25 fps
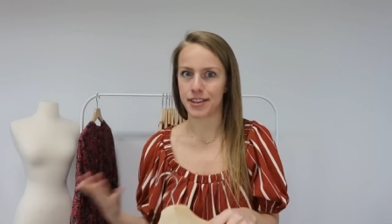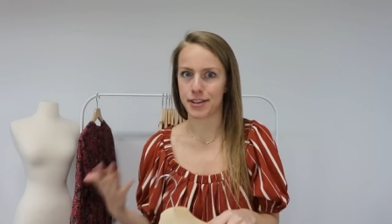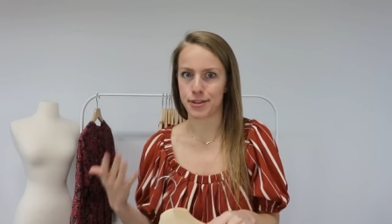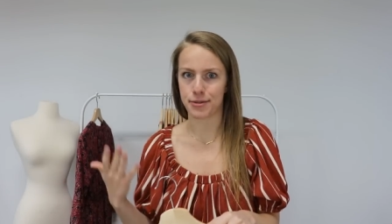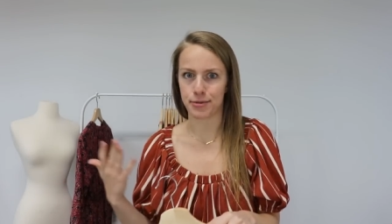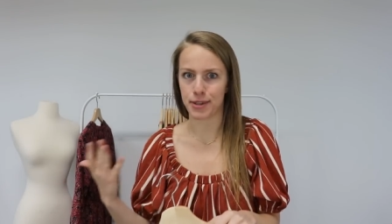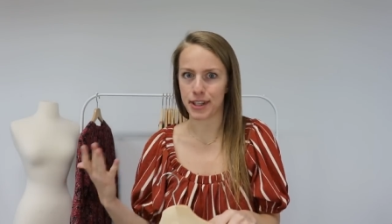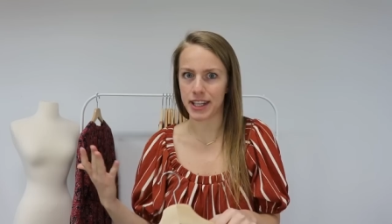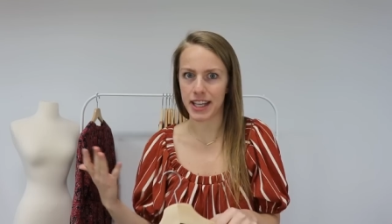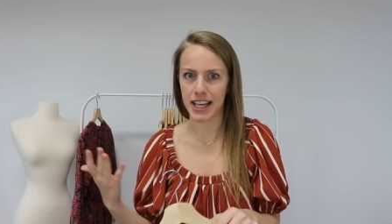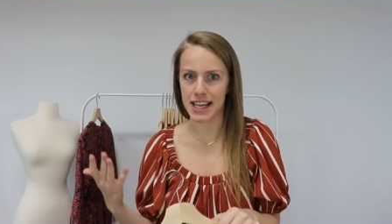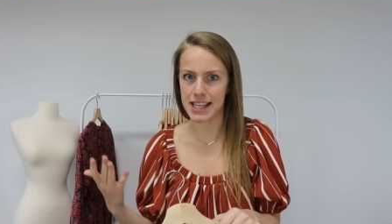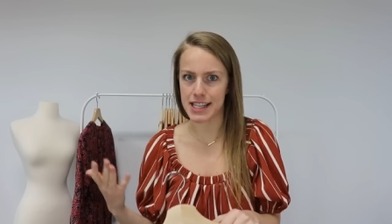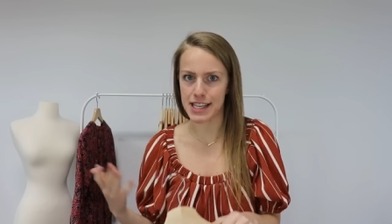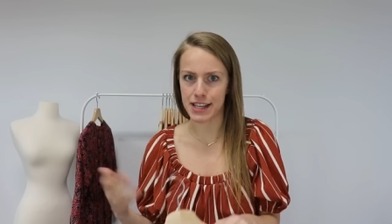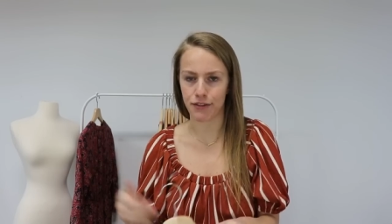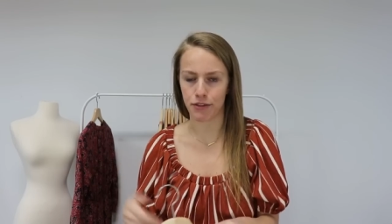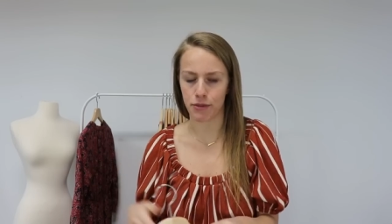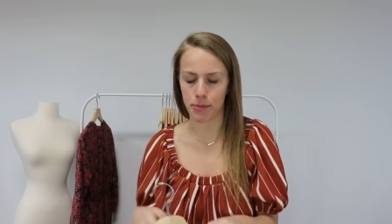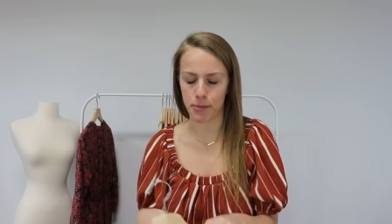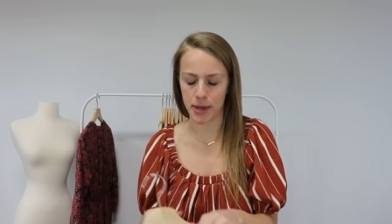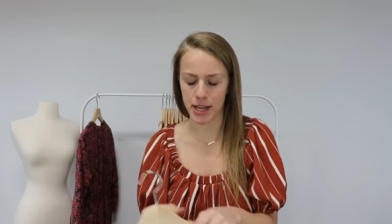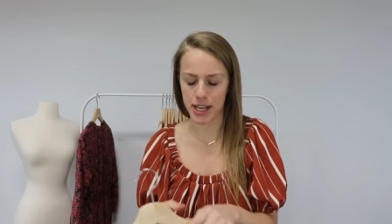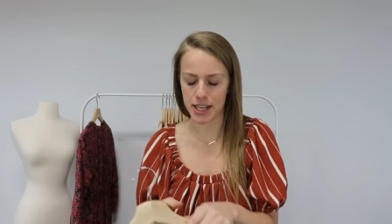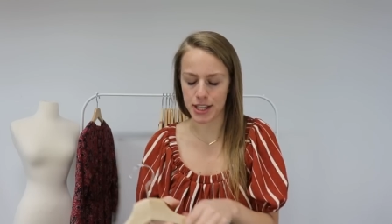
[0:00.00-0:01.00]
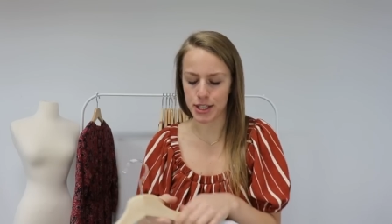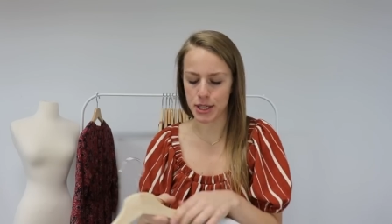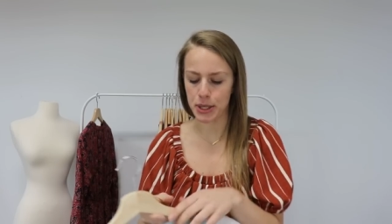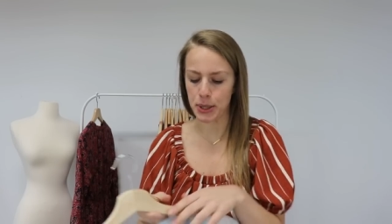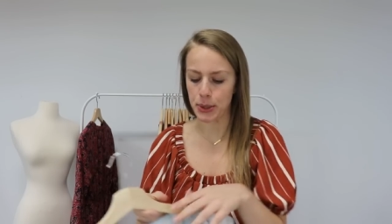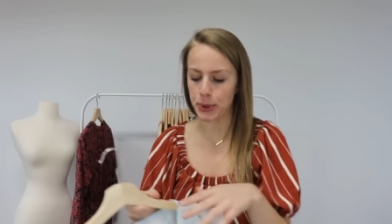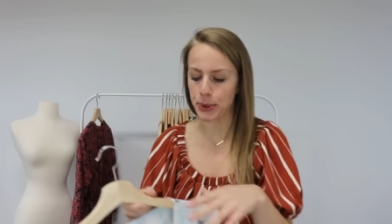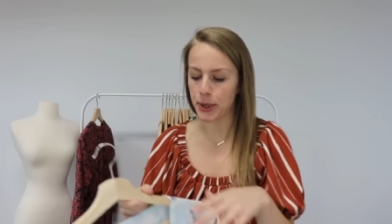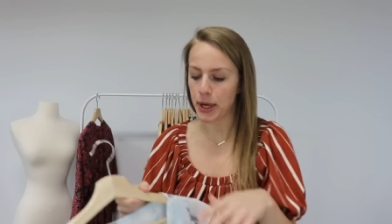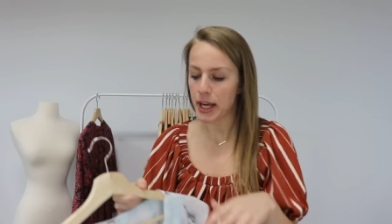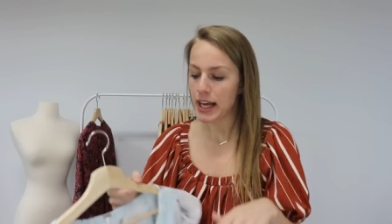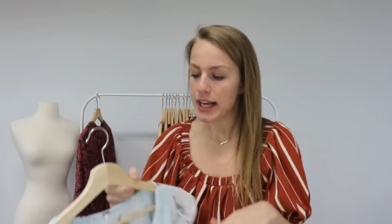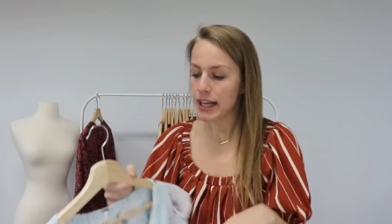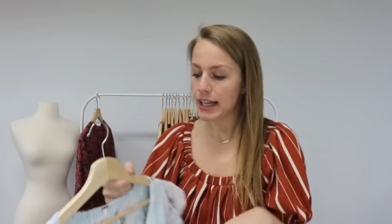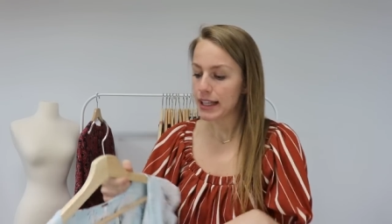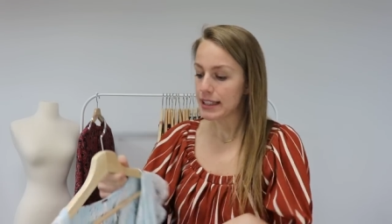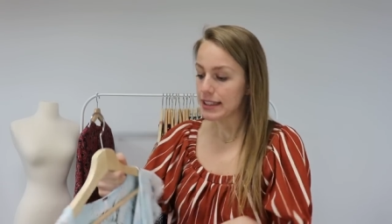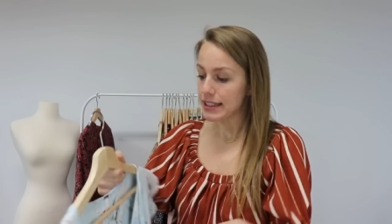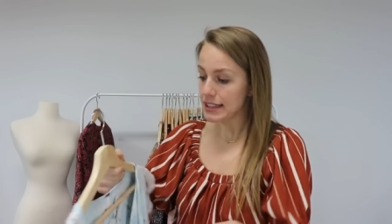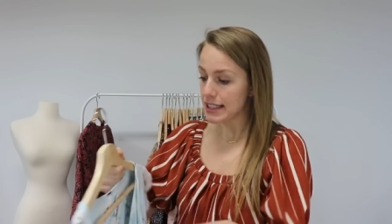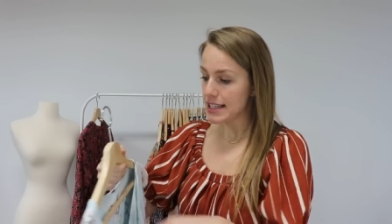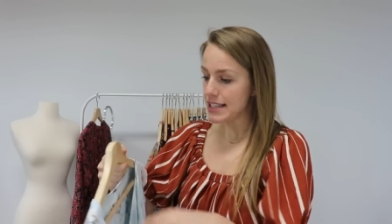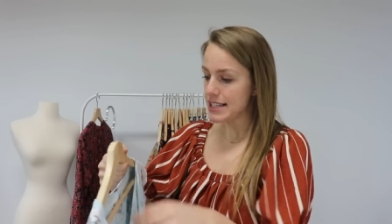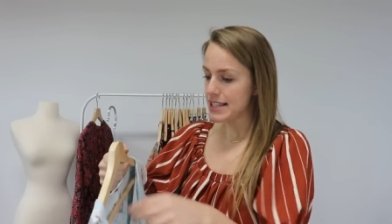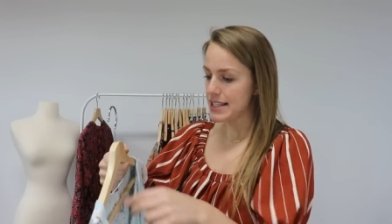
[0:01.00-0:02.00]
it's really easy for me to
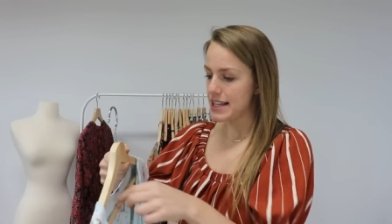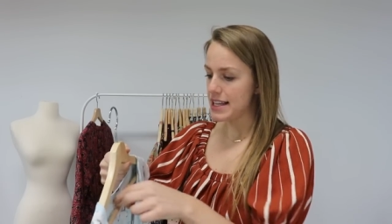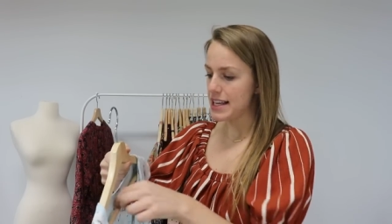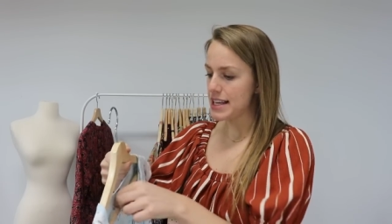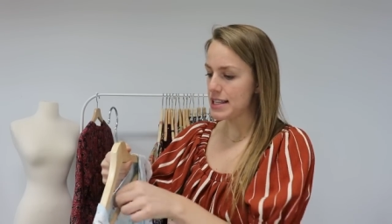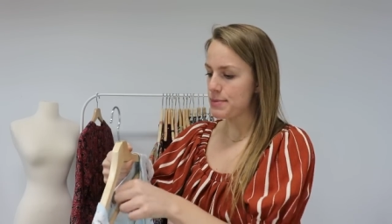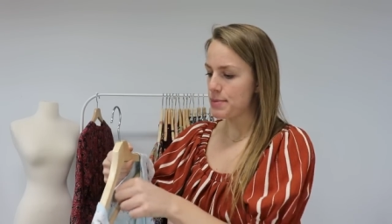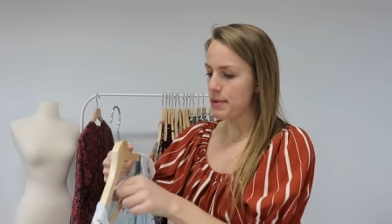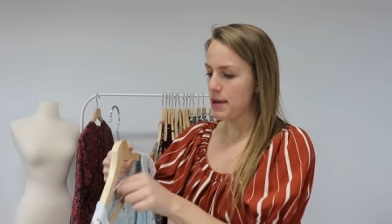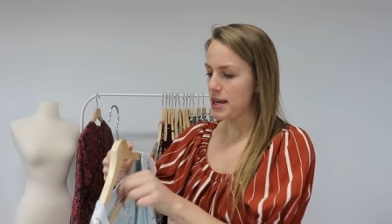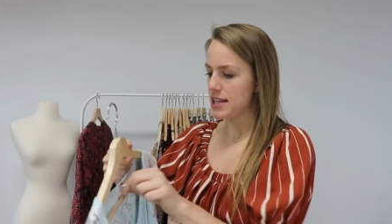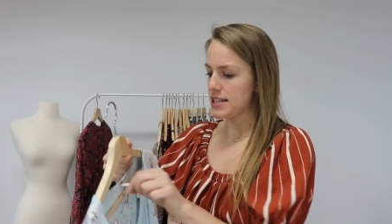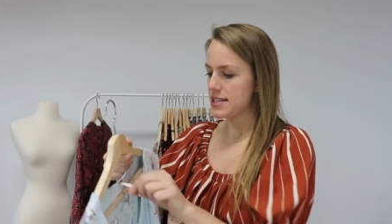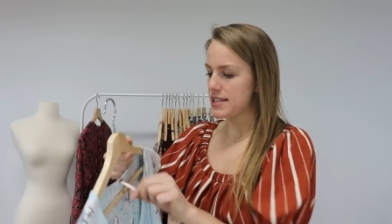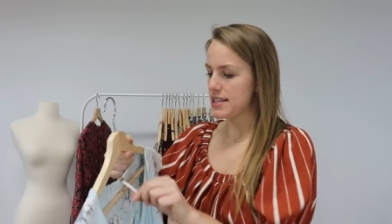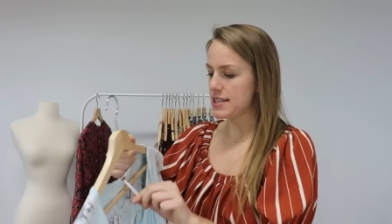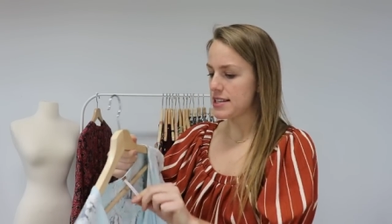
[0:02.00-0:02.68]
list this piece.